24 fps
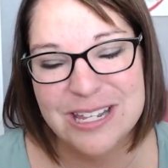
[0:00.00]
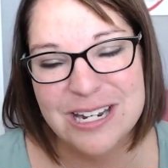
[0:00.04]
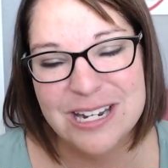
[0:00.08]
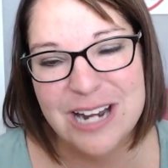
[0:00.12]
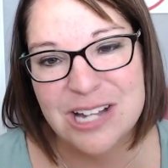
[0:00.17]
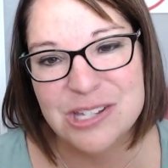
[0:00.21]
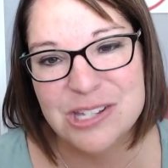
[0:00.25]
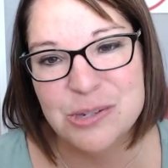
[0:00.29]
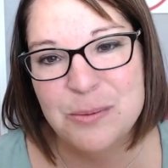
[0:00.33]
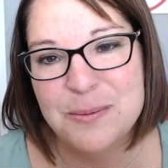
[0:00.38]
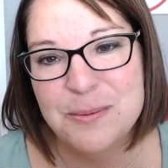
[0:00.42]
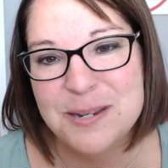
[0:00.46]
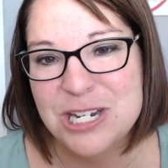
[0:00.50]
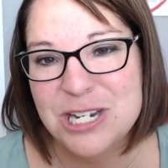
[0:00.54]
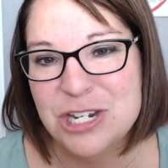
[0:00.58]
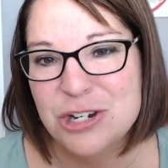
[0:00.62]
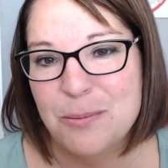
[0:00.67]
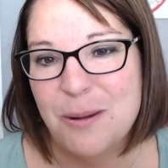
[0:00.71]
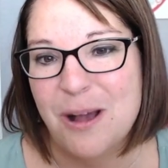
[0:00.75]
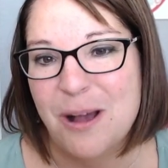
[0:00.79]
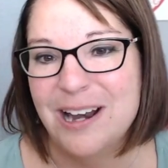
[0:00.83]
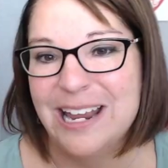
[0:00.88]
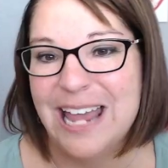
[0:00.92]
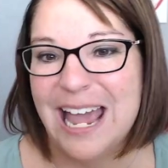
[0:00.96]
the Not So Wimpy Teacher
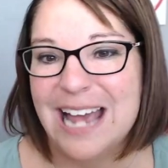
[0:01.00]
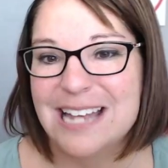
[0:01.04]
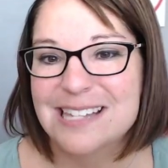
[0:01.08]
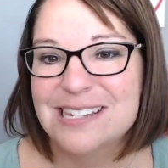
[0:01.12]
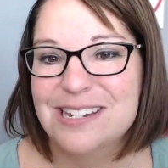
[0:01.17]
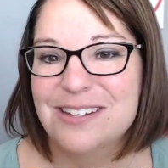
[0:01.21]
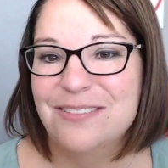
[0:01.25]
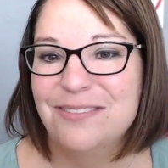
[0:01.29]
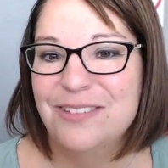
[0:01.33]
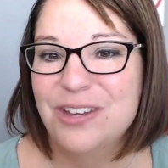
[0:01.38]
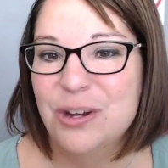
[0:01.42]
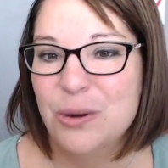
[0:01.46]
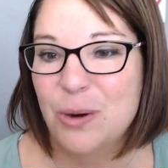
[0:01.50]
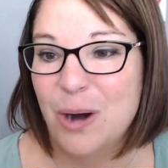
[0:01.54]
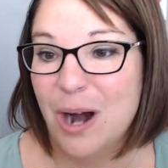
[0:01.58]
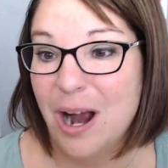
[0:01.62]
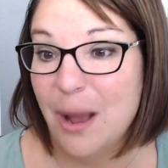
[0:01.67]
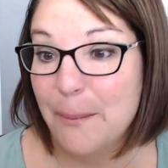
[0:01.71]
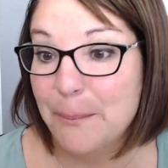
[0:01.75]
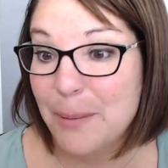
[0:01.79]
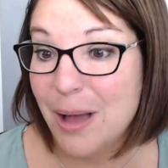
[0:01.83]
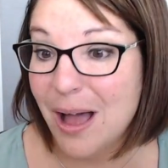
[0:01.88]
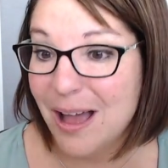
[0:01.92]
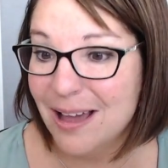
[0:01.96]
podcast if you're
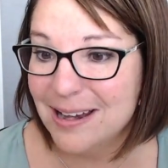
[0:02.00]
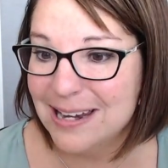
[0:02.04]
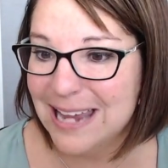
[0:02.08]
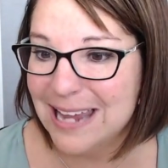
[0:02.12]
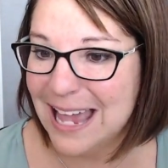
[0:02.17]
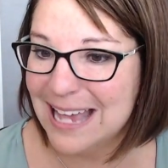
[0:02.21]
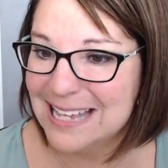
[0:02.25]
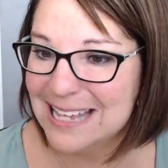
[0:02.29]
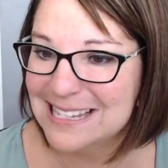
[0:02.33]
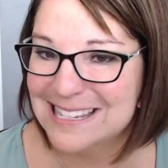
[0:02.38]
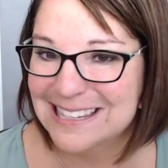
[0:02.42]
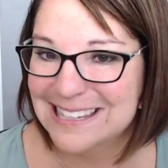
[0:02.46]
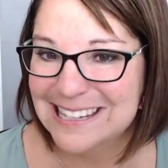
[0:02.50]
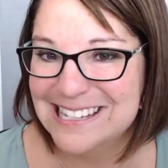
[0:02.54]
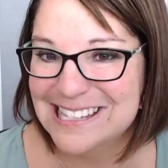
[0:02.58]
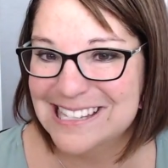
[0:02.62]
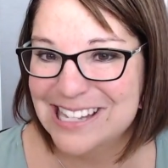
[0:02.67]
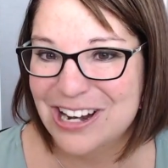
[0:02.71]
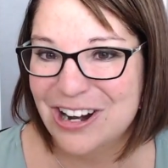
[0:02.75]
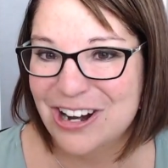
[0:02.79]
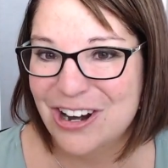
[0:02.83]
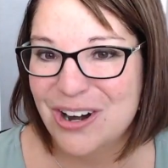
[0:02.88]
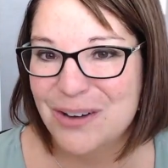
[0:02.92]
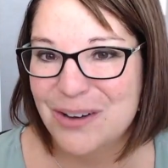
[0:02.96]
a podcast
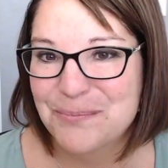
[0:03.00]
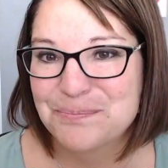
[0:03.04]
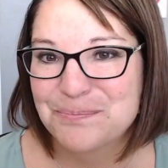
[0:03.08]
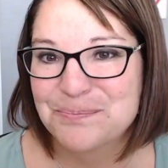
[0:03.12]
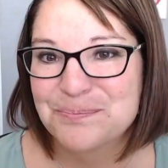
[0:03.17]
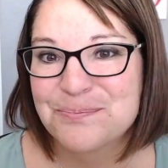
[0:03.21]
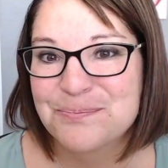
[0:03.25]
listener.